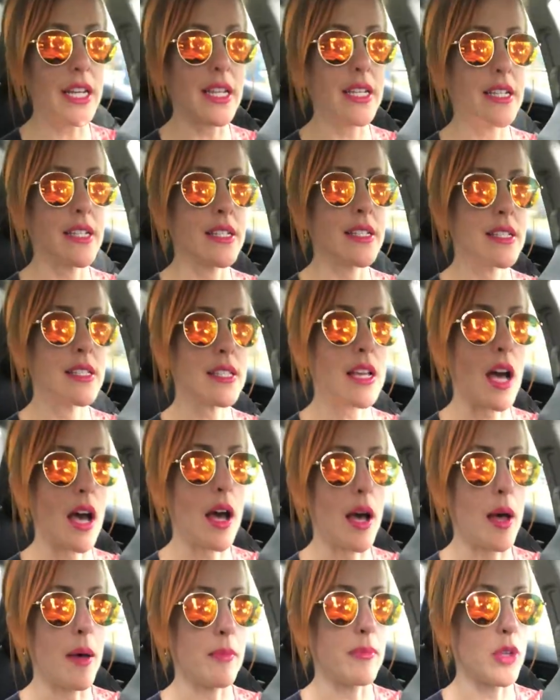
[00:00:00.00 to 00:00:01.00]
is
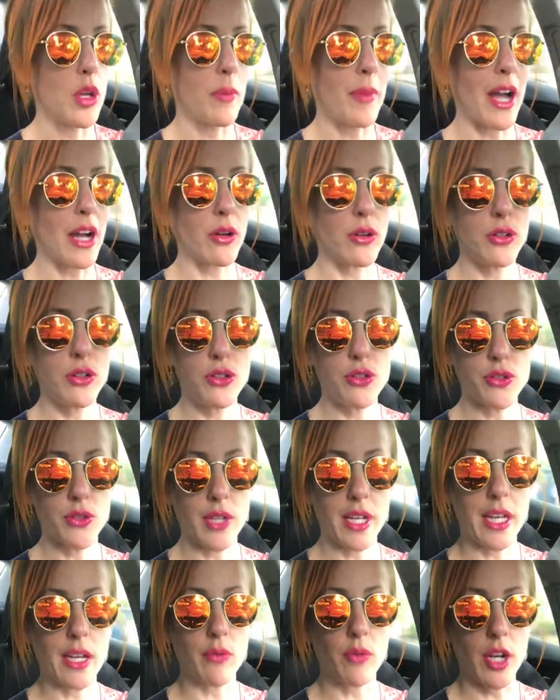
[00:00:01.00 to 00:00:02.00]
your
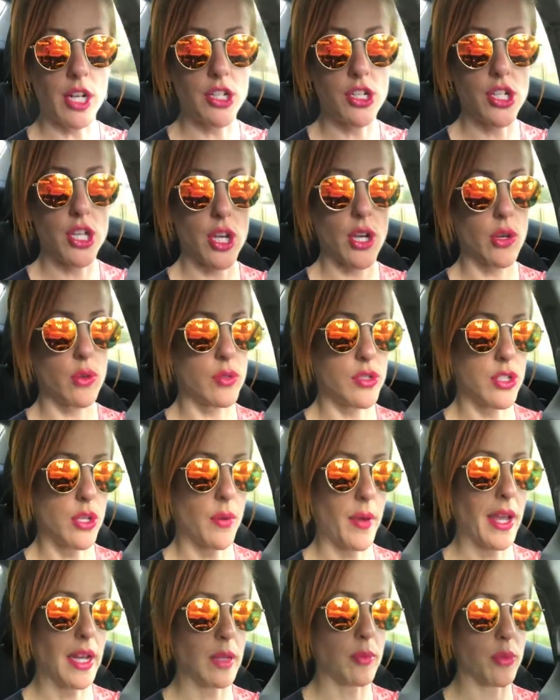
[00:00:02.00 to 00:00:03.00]
macronutrient ratio. So
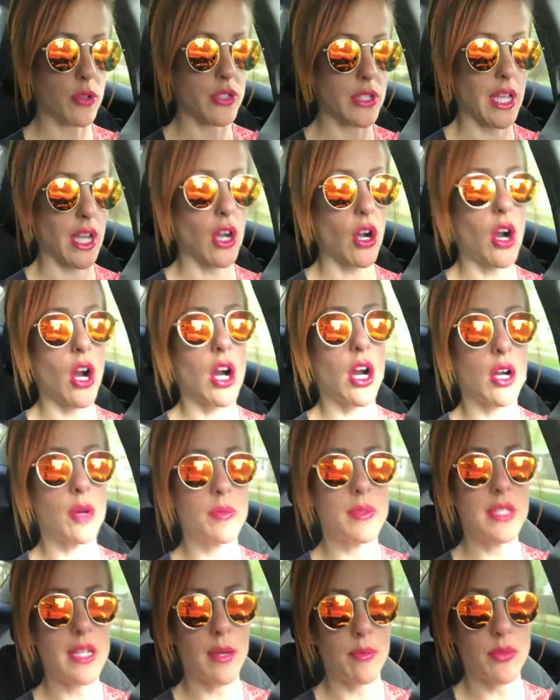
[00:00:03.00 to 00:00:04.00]
80%
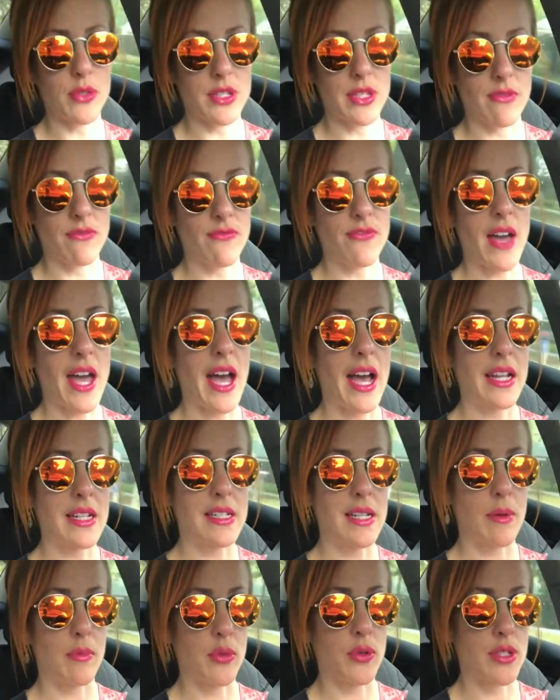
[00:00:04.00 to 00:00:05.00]
carbs, 10% fat,
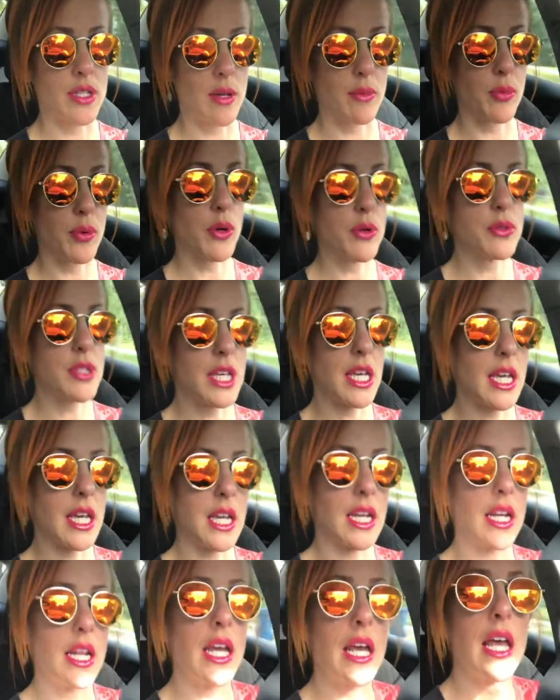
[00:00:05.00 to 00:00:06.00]
10%
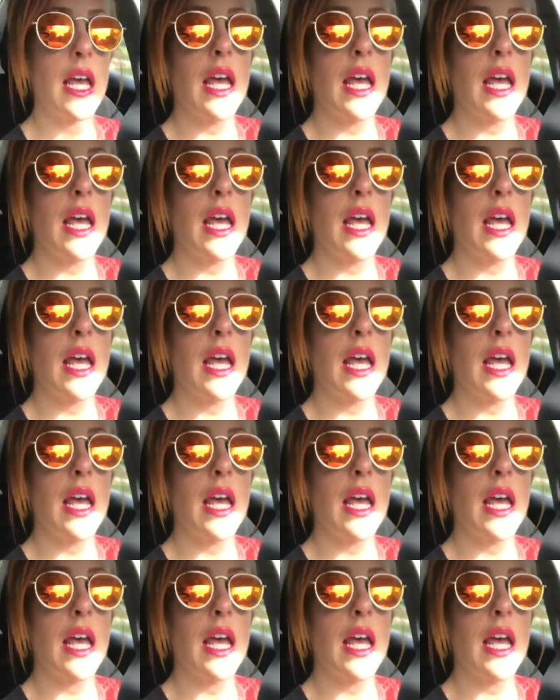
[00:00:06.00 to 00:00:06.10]
protein